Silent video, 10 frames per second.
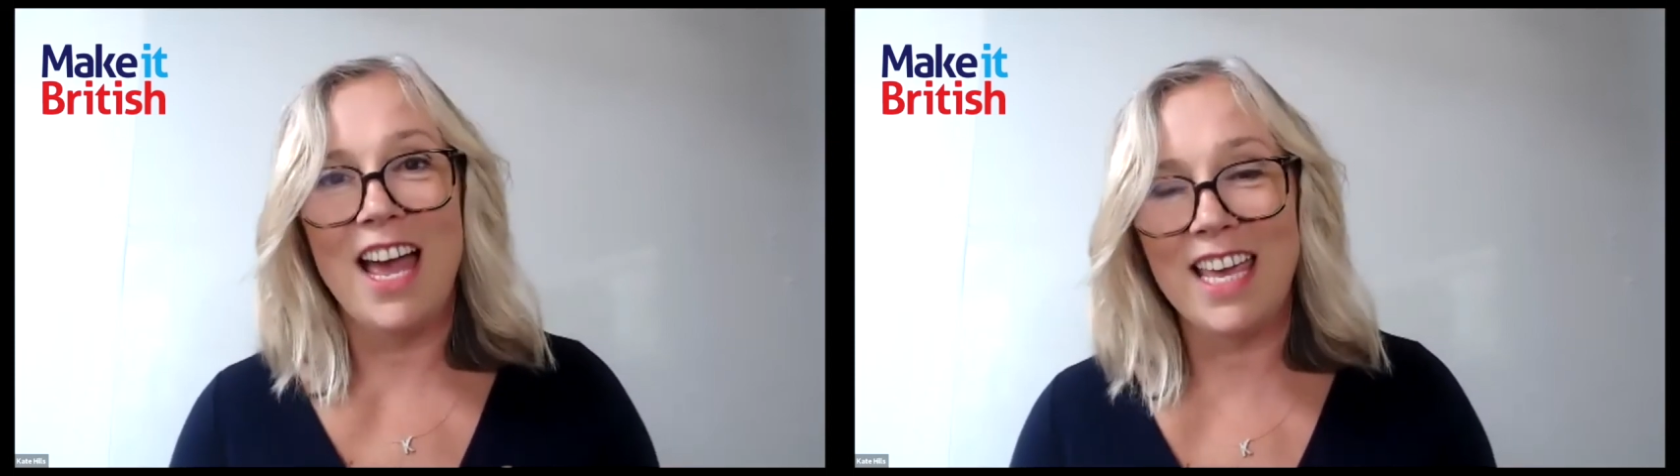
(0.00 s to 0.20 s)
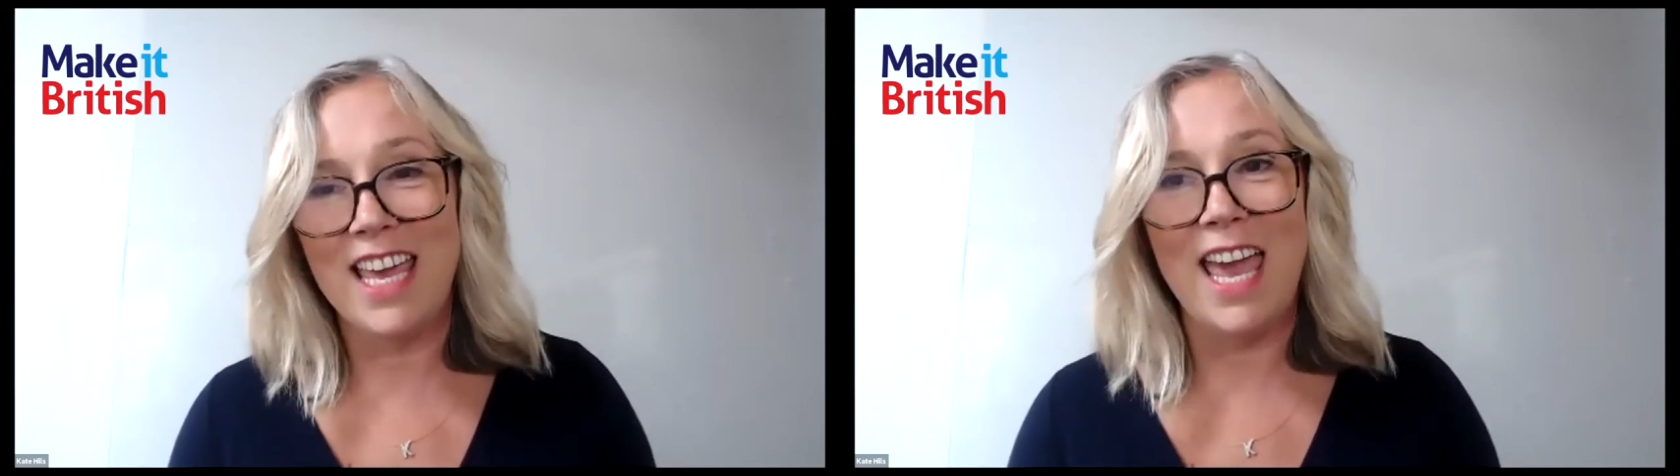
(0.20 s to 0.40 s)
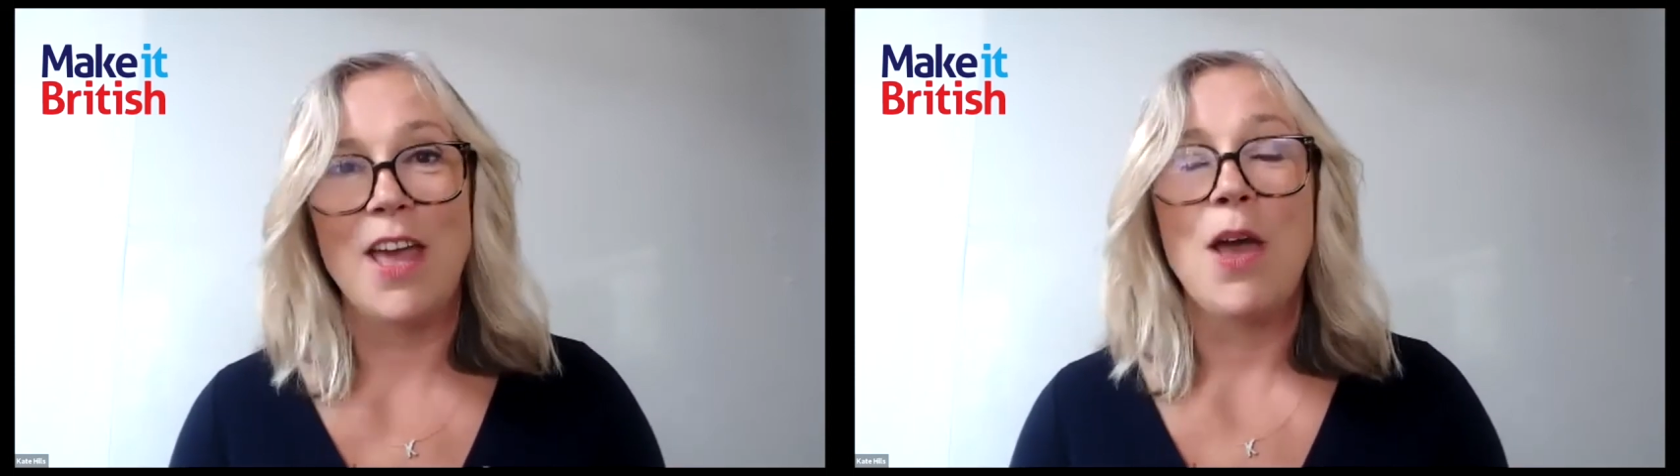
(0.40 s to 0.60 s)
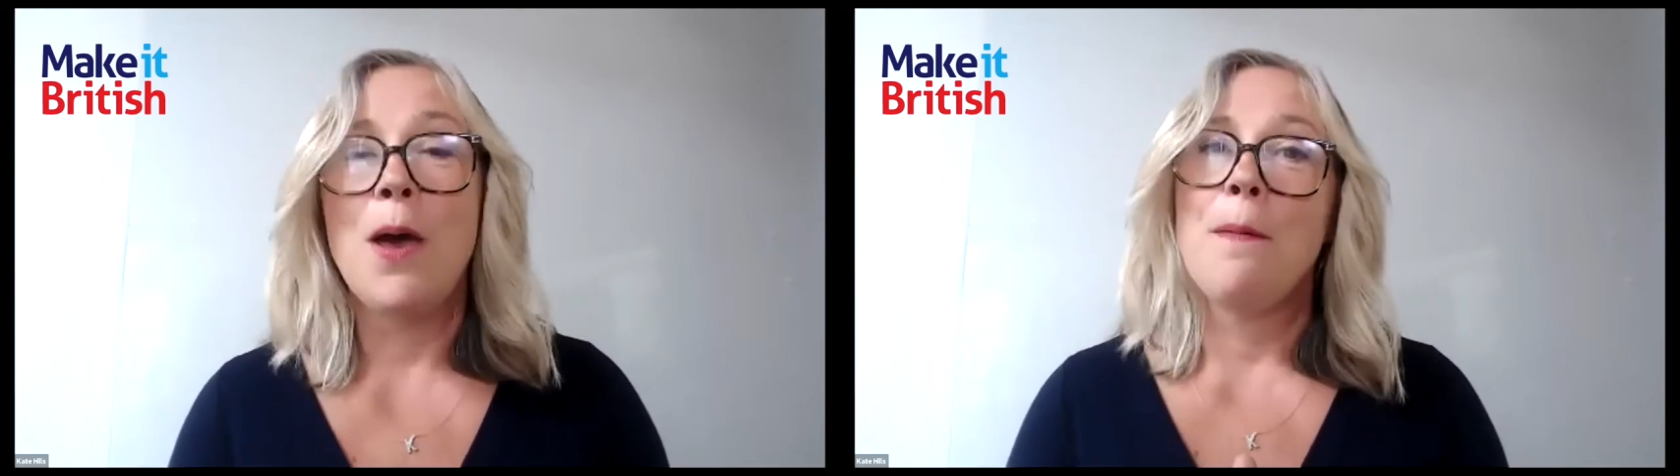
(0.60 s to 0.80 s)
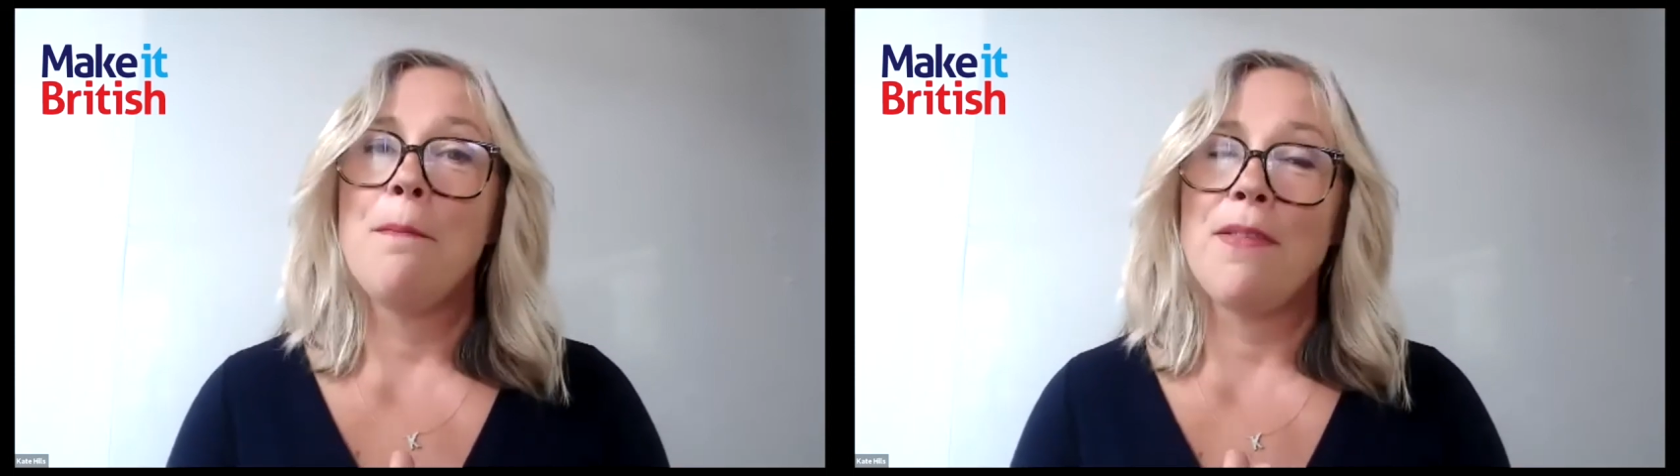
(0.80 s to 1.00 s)
a kit.
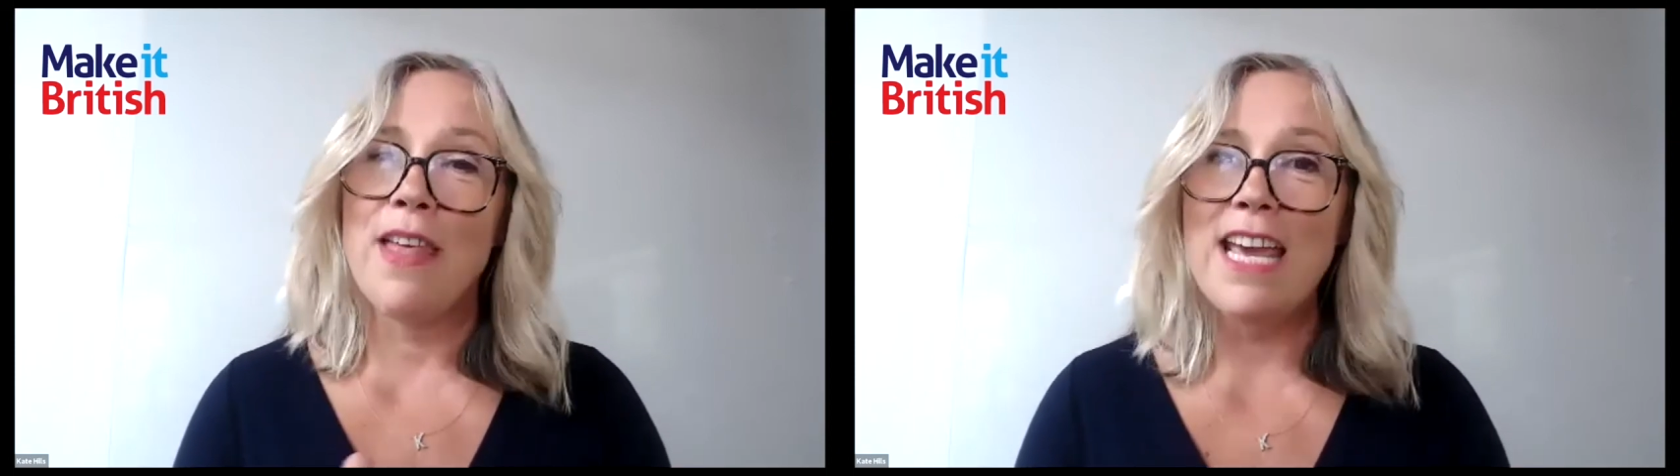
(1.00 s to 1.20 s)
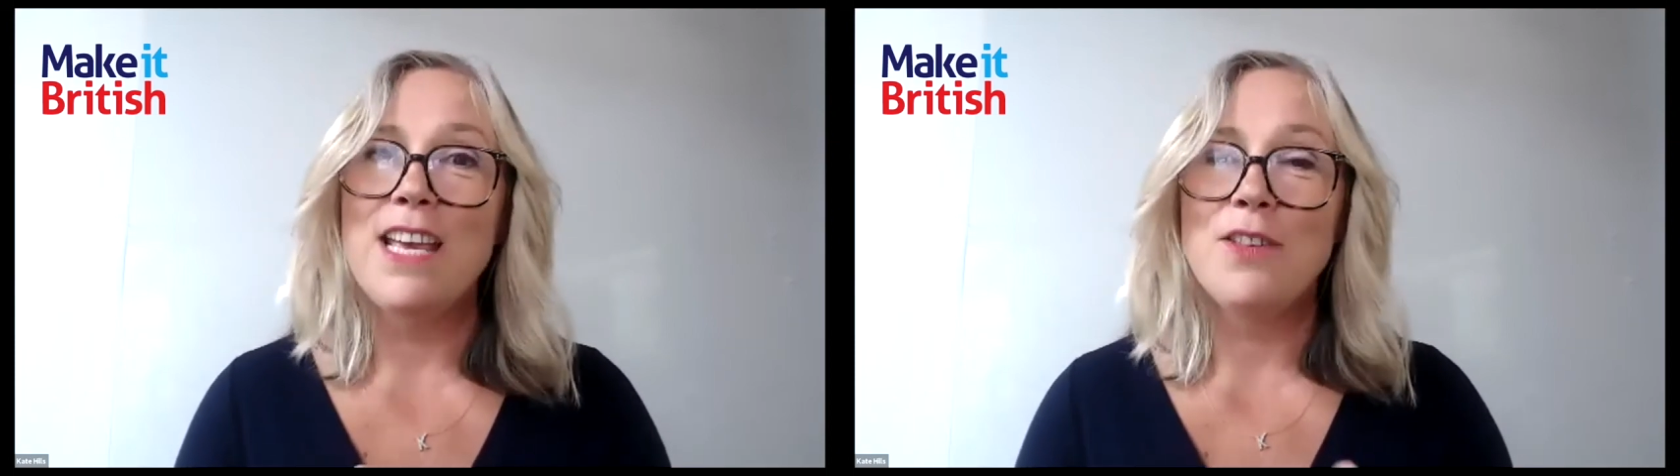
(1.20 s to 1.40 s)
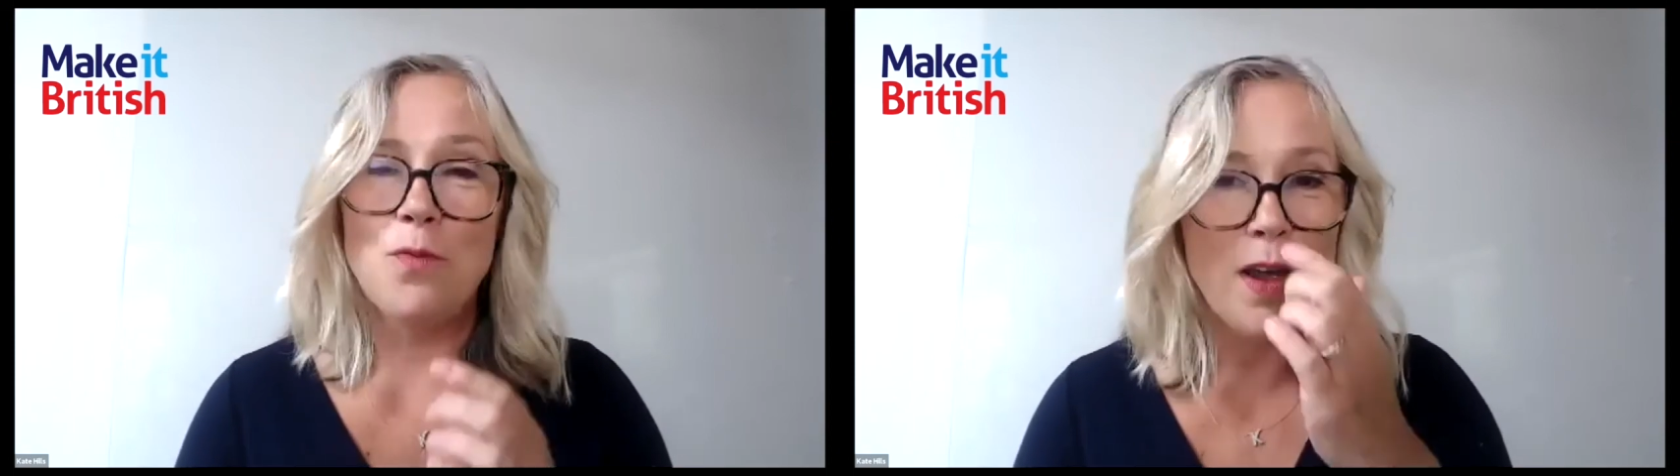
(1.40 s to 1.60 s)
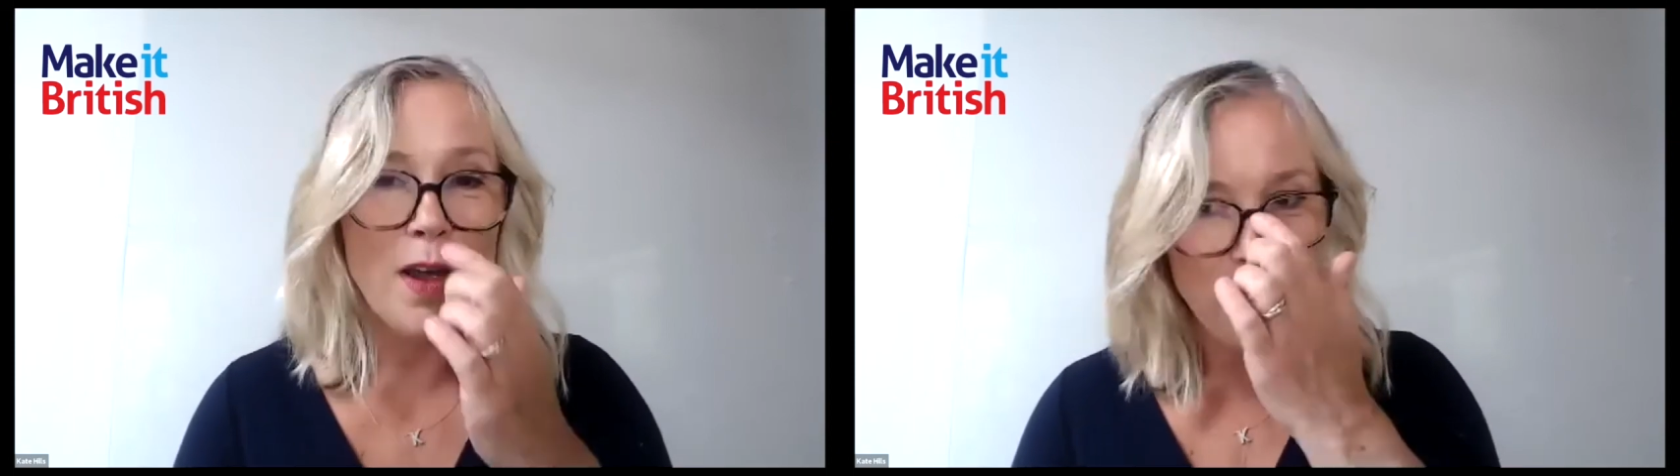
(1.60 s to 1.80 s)
But that is one of the